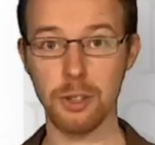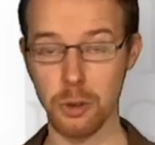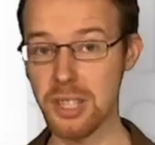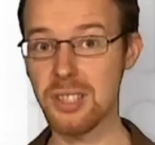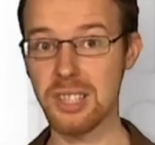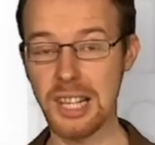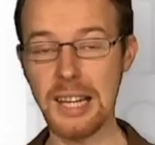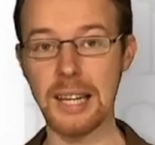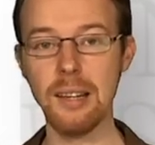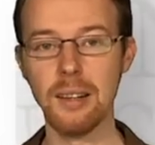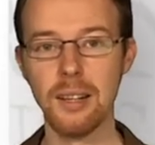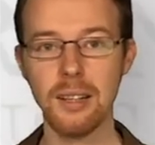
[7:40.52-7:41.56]
To this
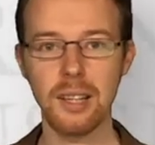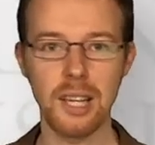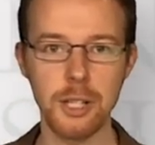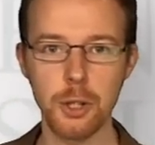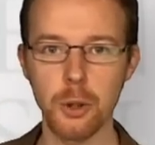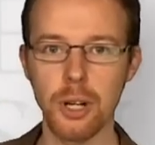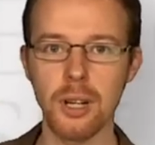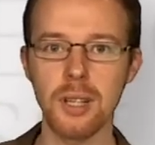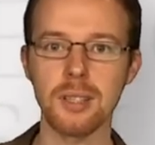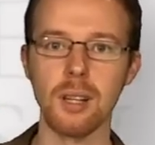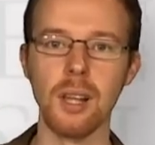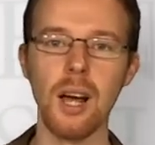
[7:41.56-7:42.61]
day, Quechua
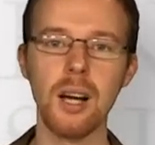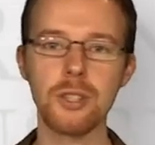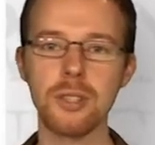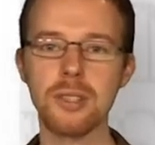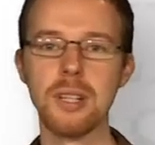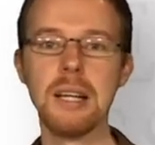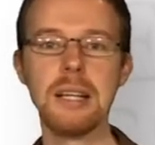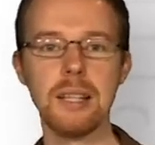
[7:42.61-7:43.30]
is the largest